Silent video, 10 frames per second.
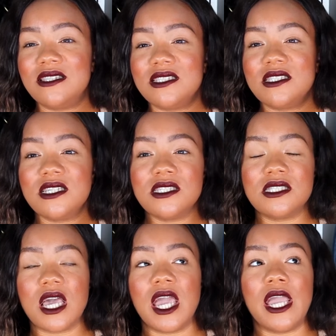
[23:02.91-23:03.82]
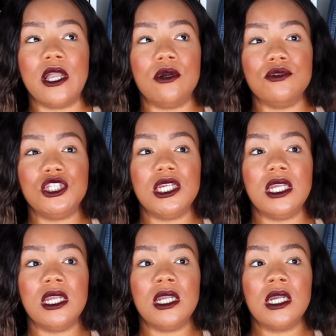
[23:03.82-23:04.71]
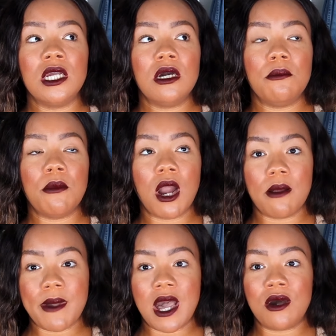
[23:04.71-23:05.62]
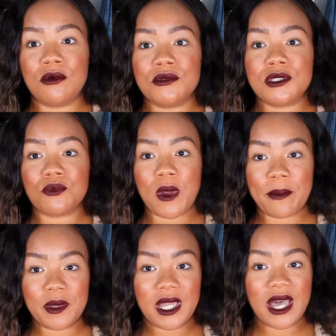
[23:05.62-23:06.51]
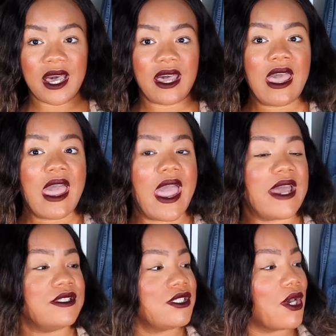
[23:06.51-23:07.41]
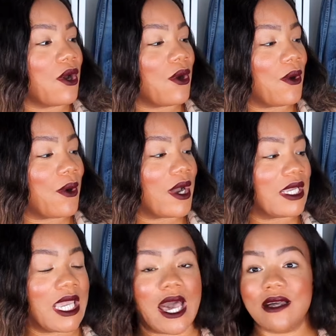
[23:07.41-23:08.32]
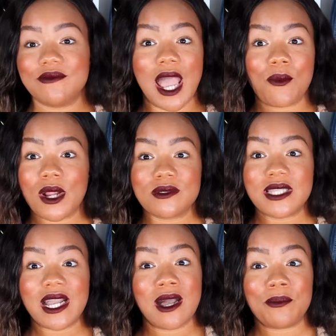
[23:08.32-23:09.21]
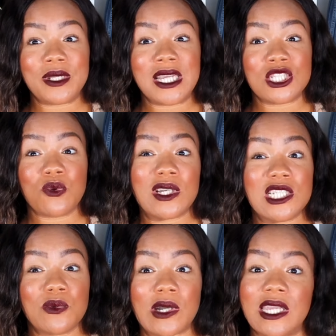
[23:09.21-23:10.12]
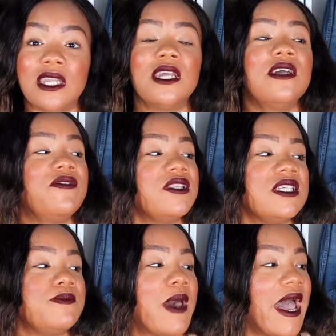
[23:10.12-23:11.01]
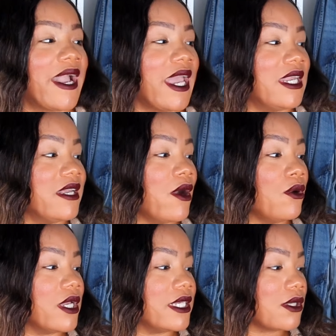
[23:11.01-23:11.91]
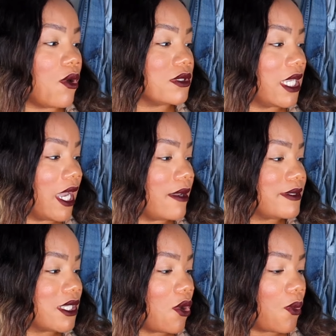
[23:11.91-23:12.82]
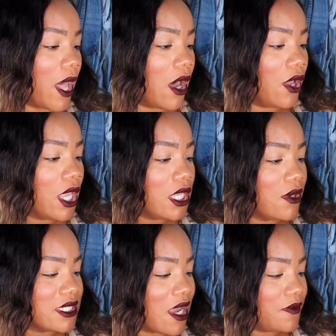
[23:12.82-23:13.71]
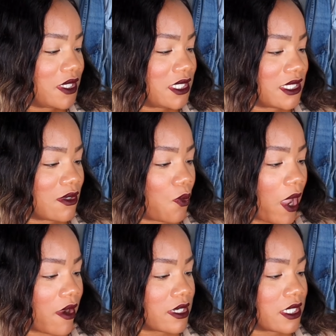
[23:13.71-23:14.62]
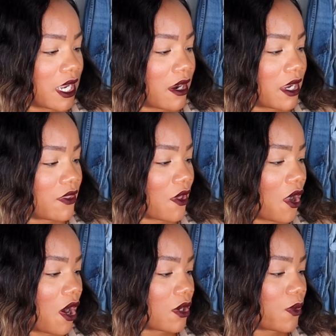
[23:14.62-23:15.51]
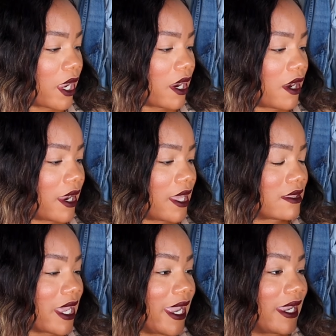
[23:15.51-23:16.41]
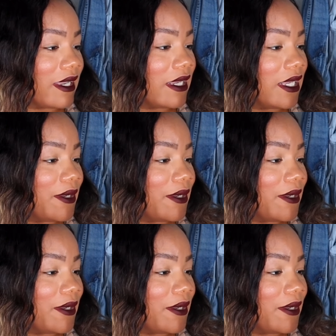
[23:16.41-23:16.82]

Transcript: This is a Gucci Marmont replica. And so, yeah, I worked with that company in 2020 for this bag and it ho is holding up so well. You could definitely see some wear and tear in the hardware and like,